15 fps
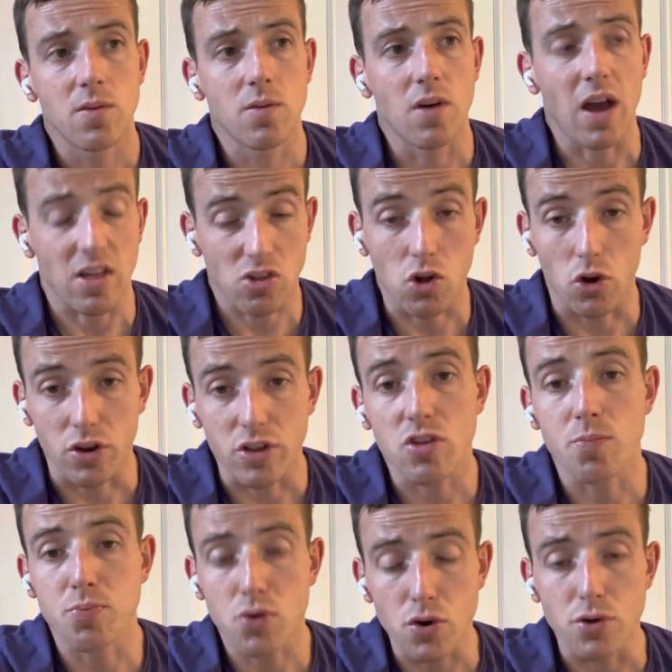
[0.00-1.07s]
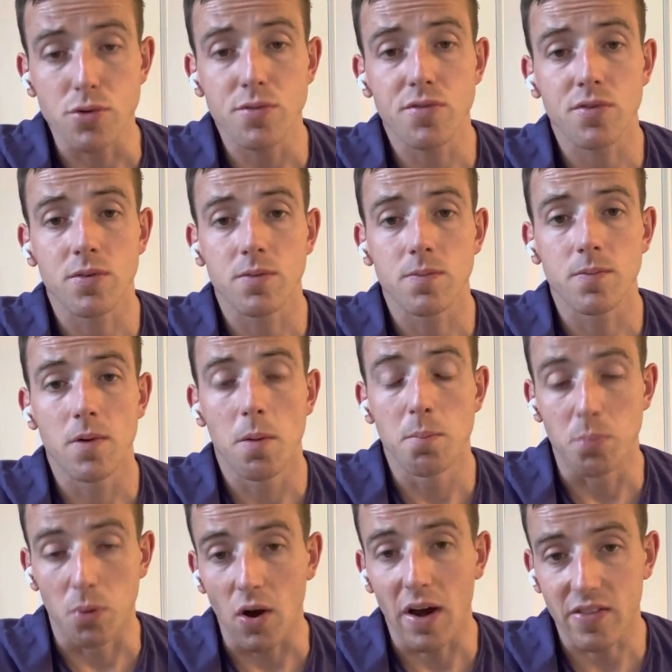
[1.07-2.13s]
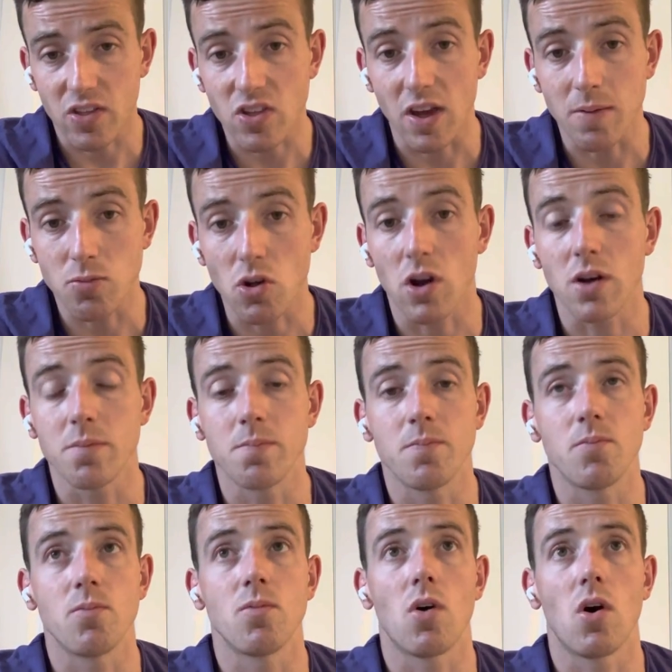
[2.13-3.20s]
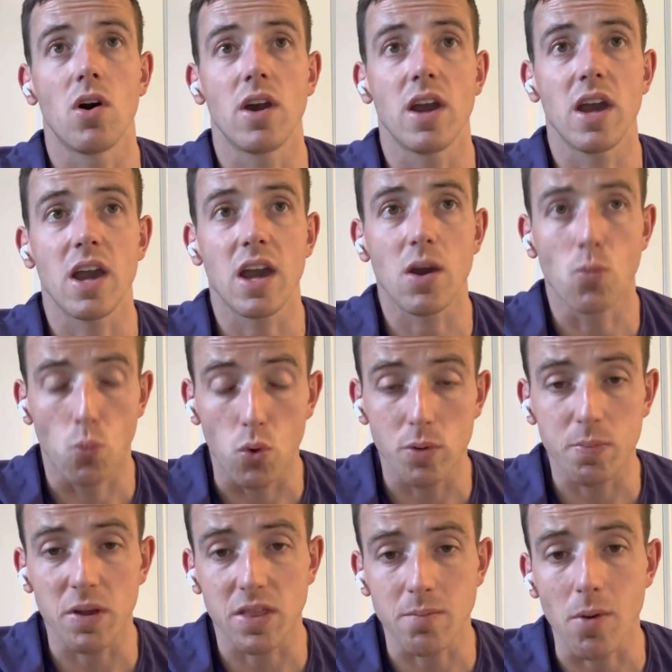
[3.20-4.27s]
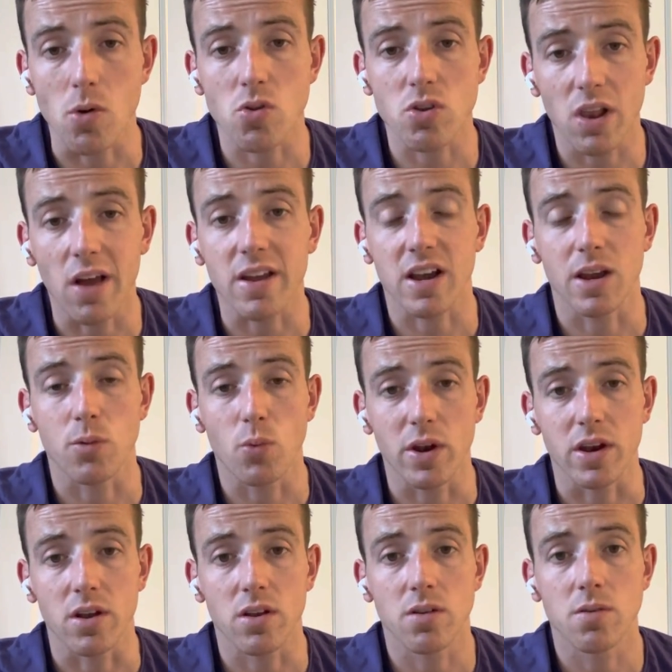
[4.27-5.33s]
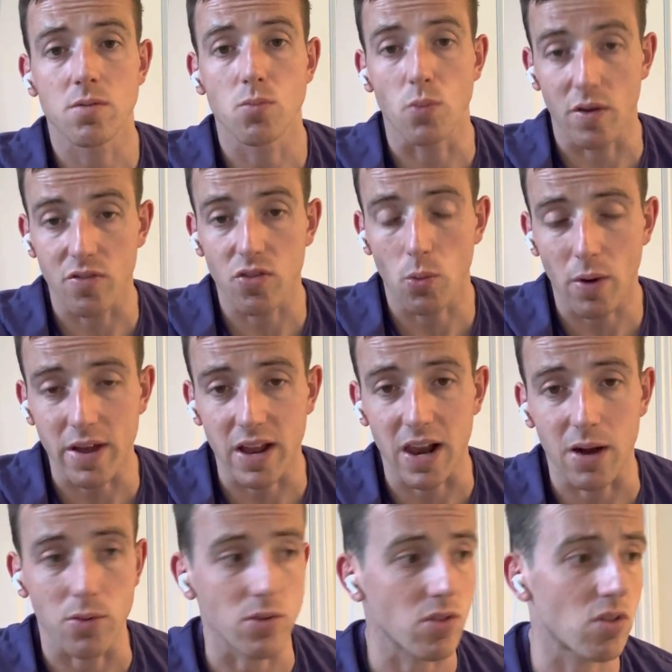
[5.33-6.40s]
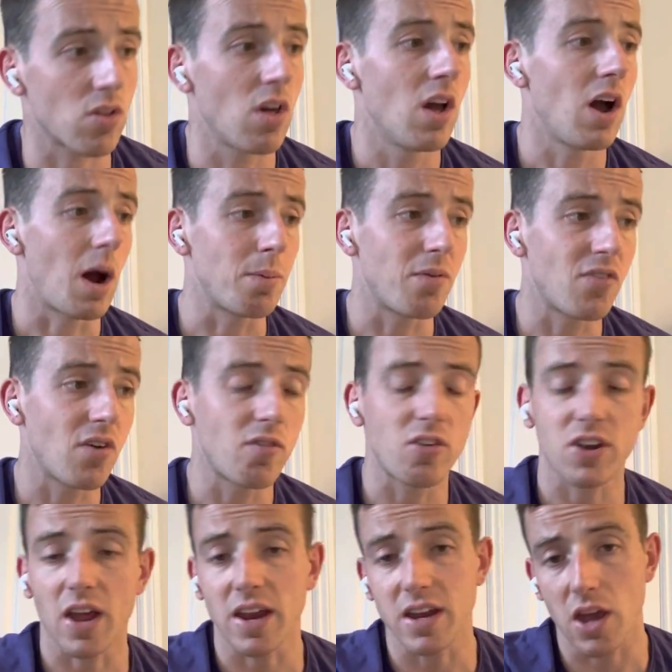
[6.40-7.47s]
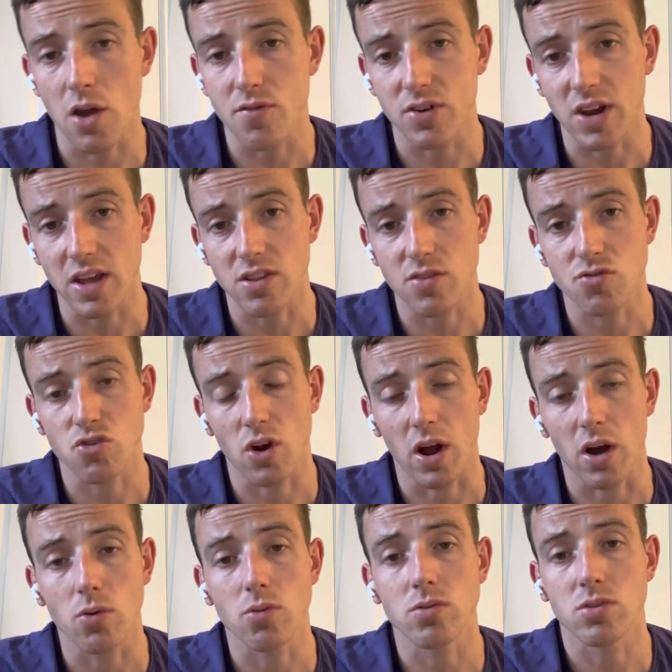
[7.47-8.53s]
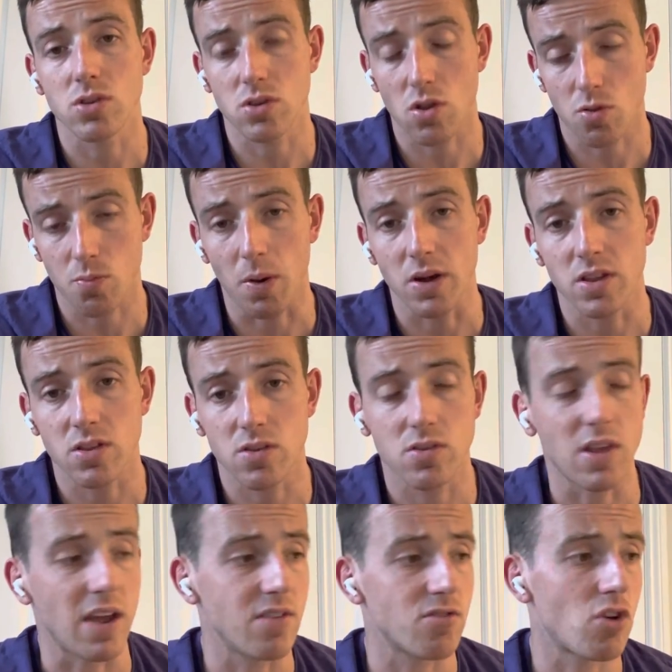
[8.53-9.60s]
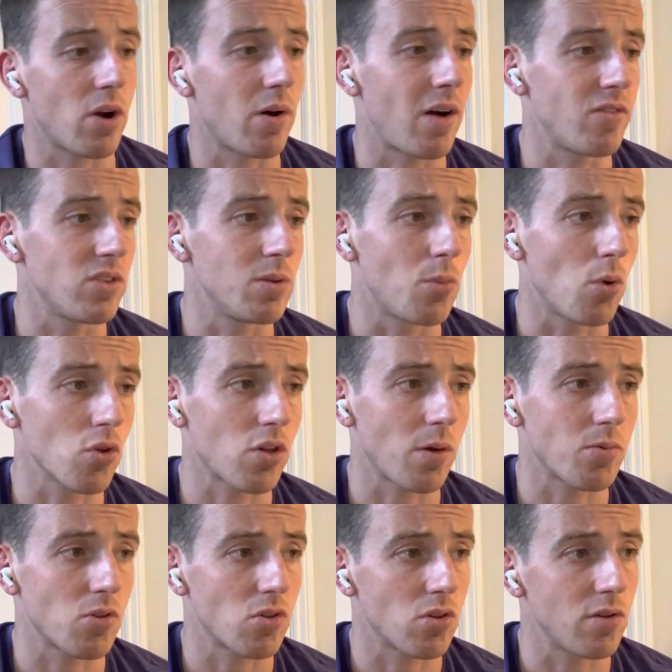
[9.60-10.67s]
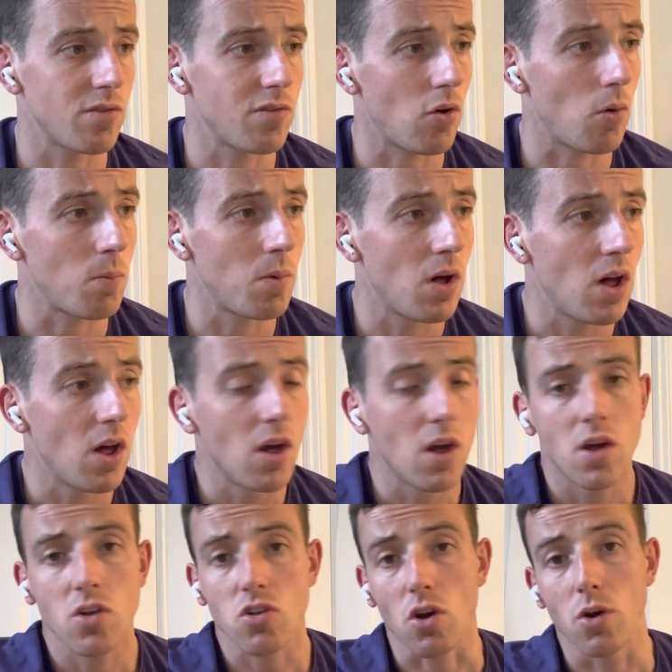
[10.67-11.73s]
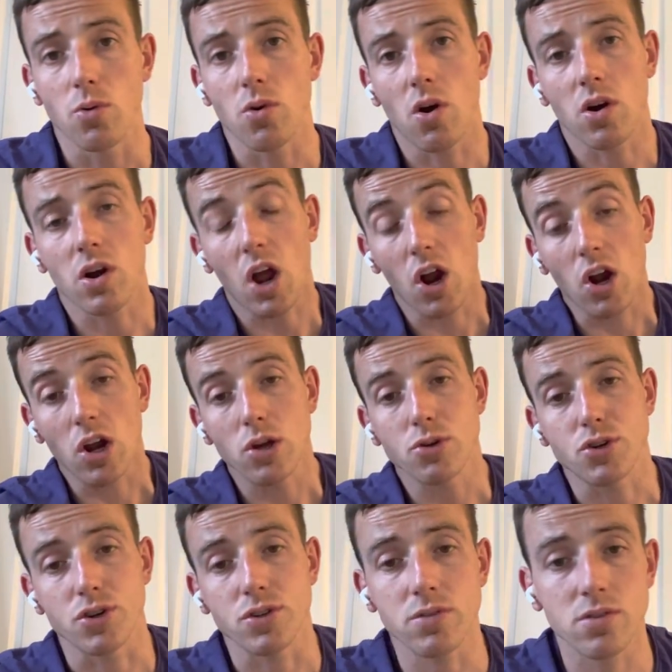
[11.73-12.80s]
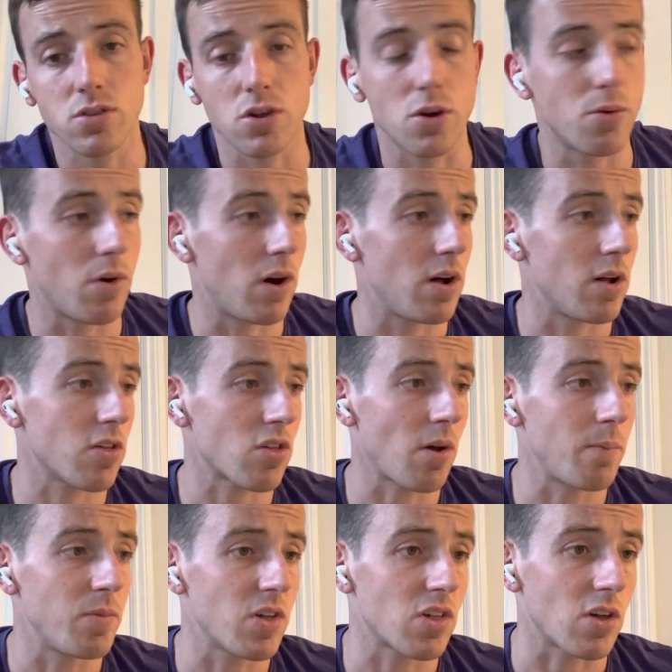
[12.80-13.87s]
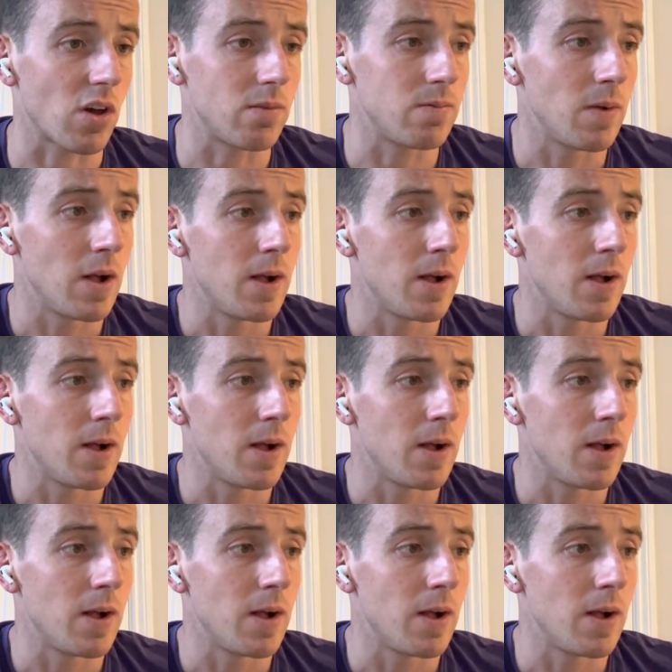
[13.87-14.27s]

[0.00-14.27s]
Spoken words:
has got it to prove, but at the same time would be the most likely winner with the weight allowance. I prefer Verdani over Native Trail, despite Native Trail having the more substantive form. So on conclusion, to sum this up,